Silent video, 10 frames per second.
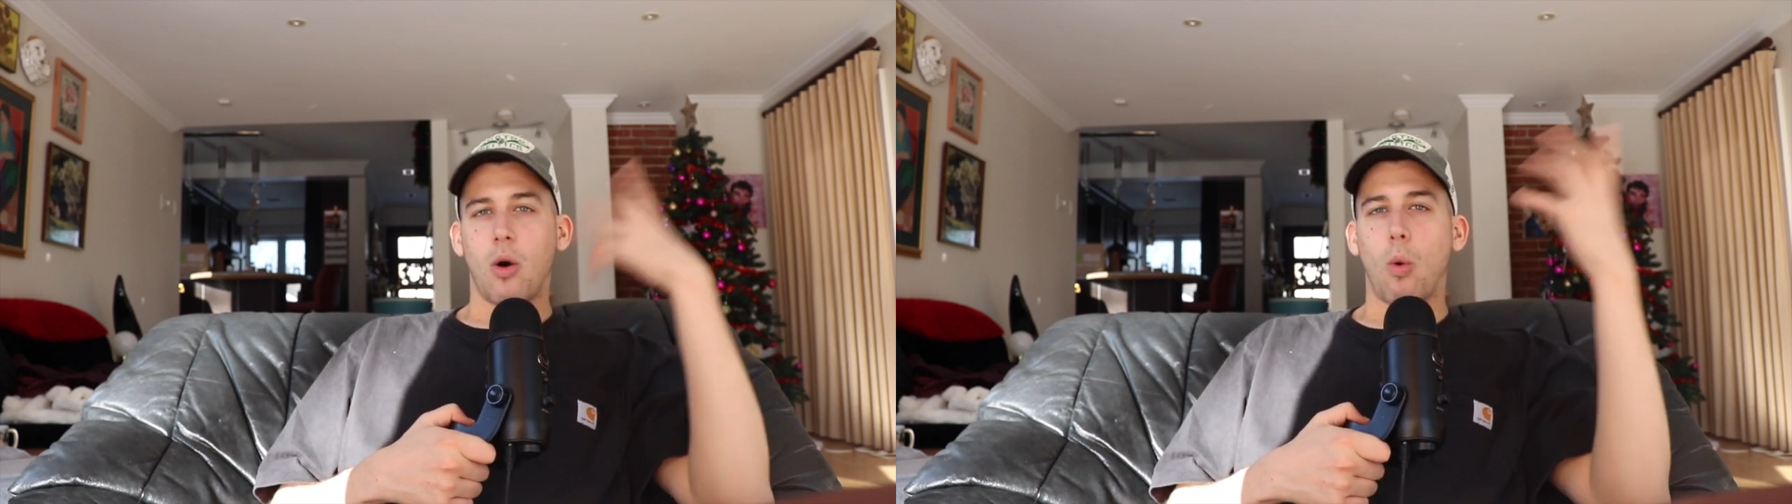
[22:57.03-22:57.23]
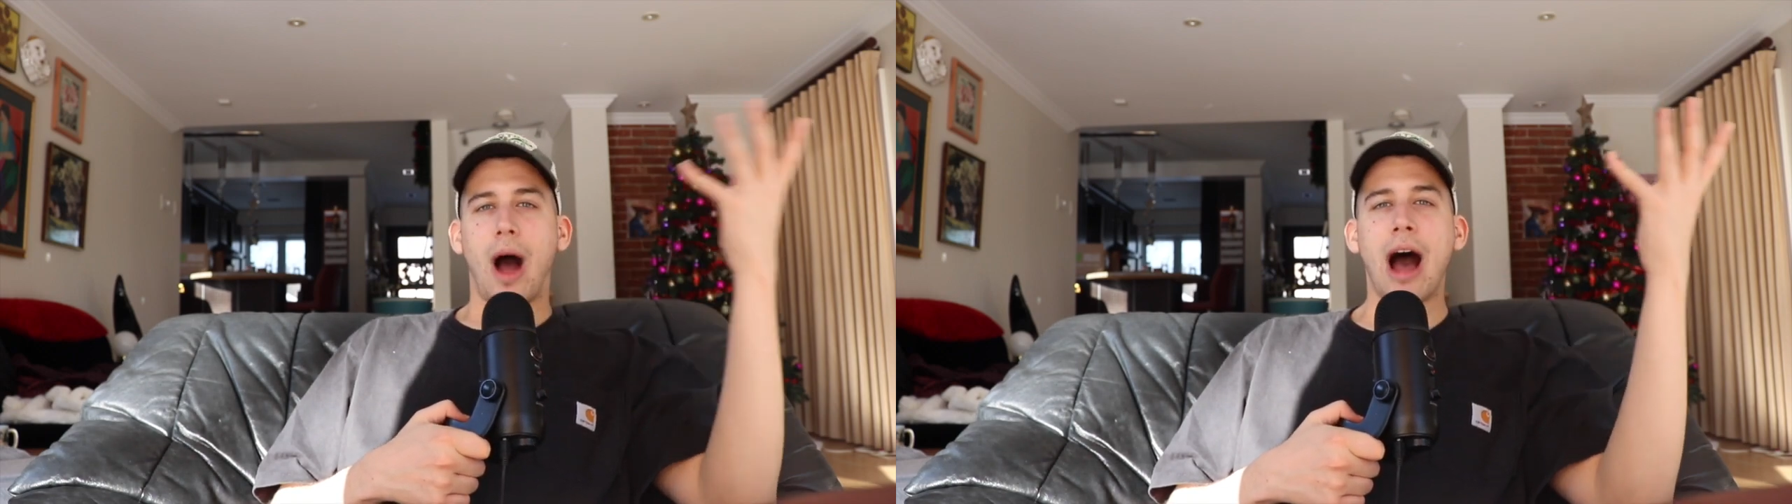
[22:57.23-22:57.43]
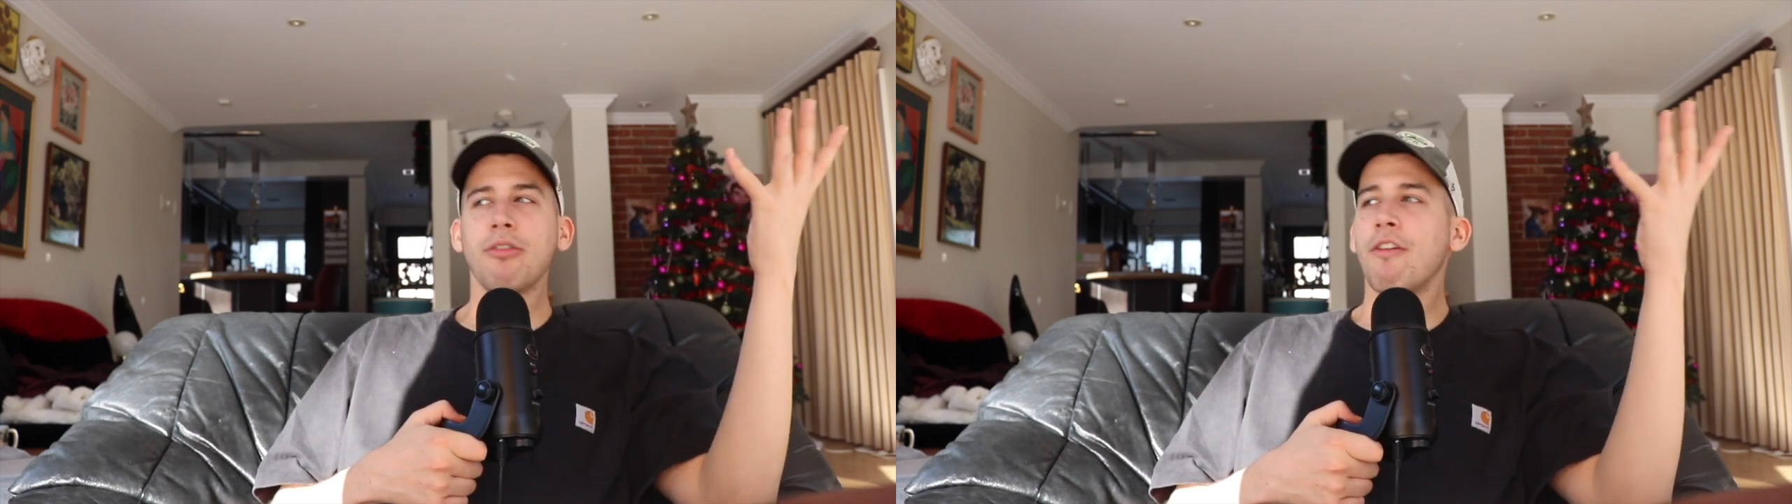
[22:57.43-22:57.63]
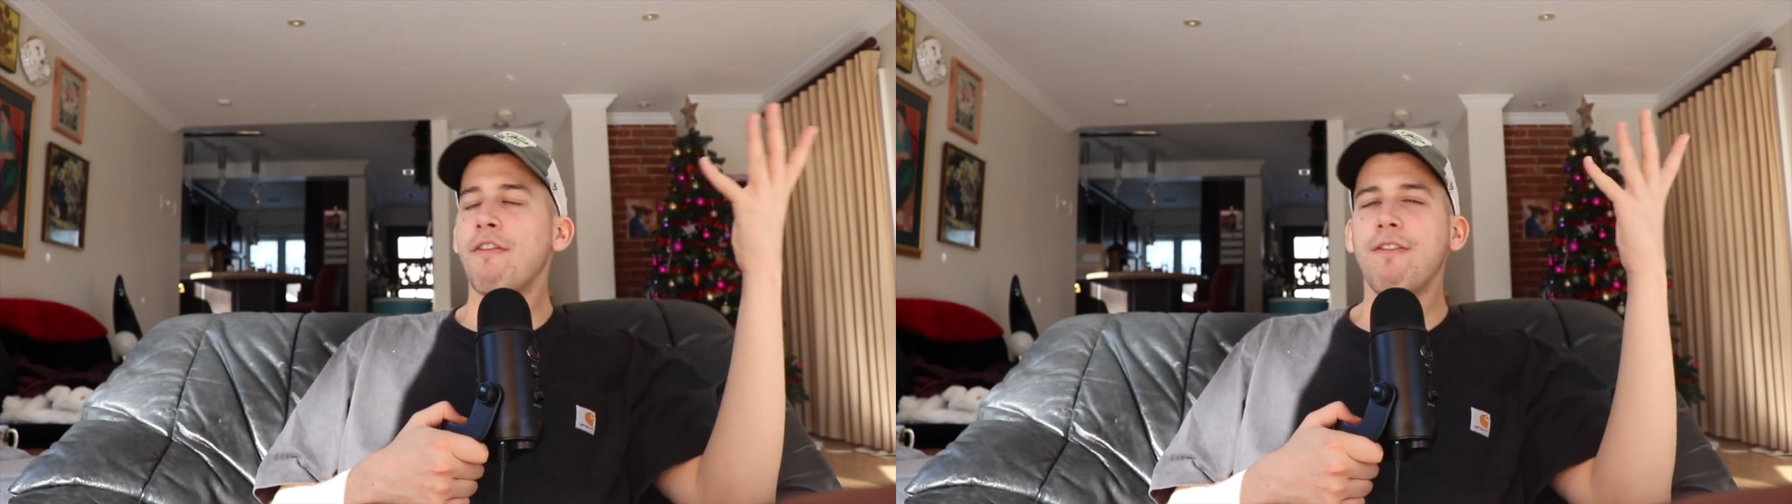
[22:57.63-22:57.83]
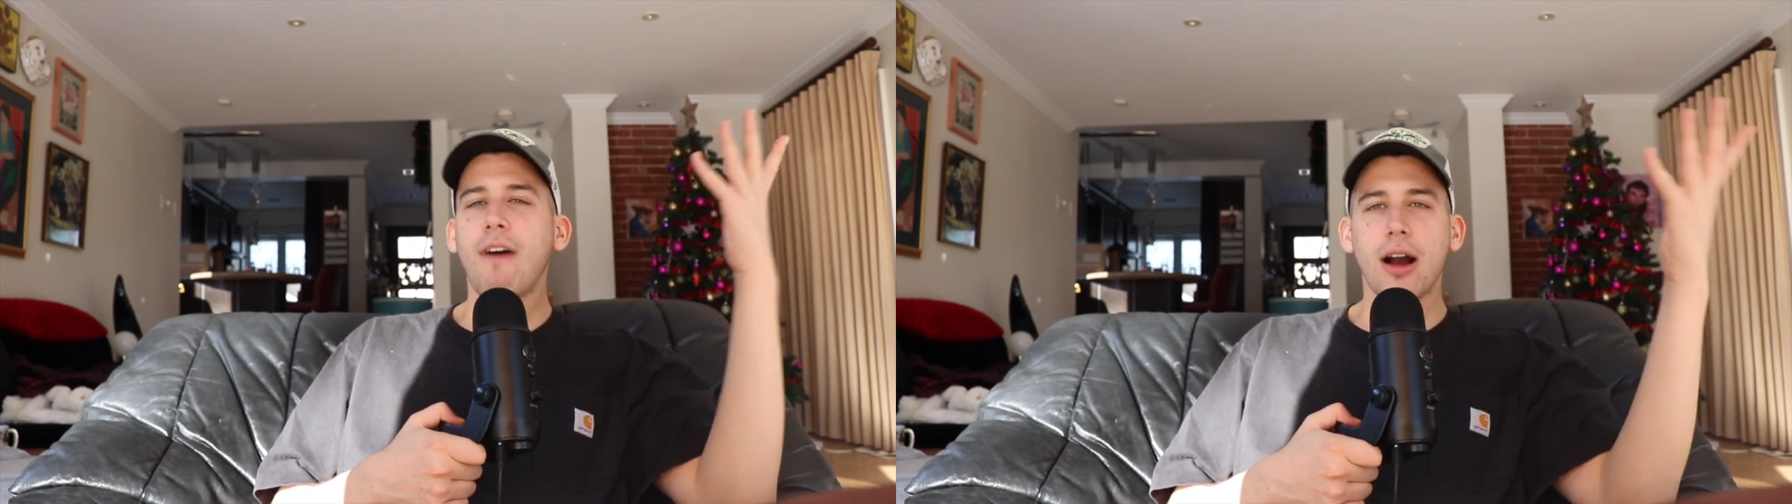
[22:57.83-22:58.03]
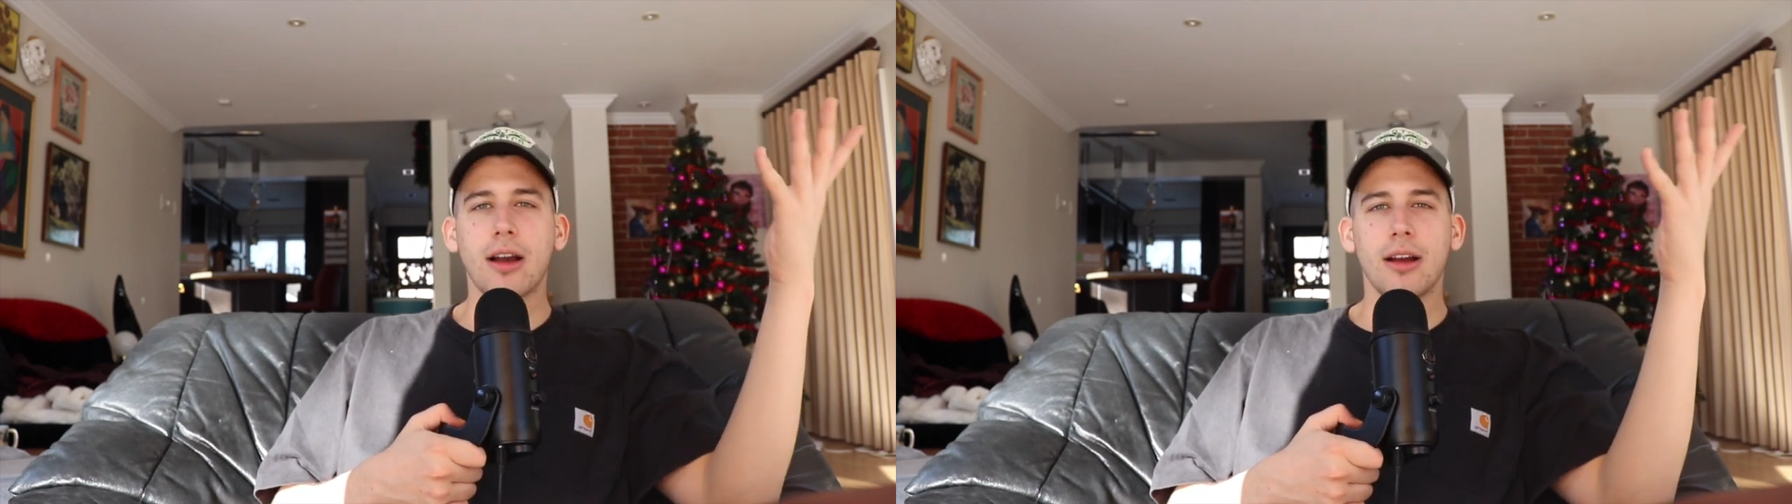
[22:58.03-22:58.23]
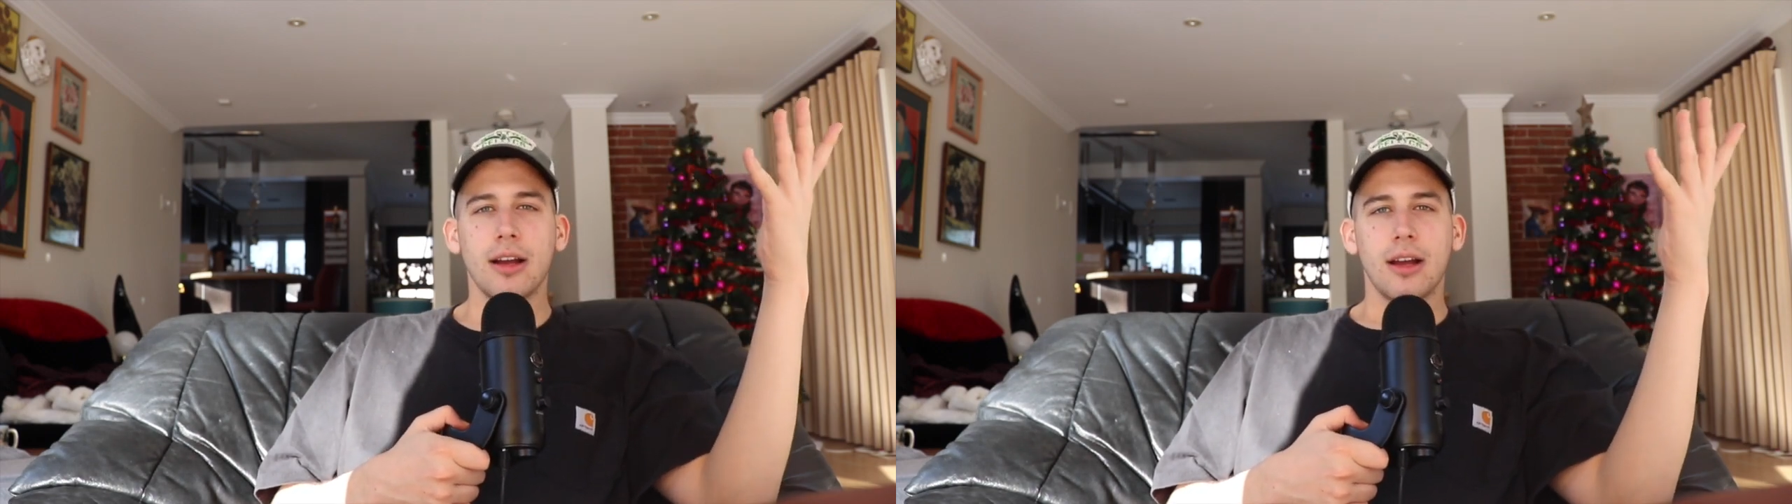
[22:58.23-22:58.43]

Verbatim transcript: Well, how the fuck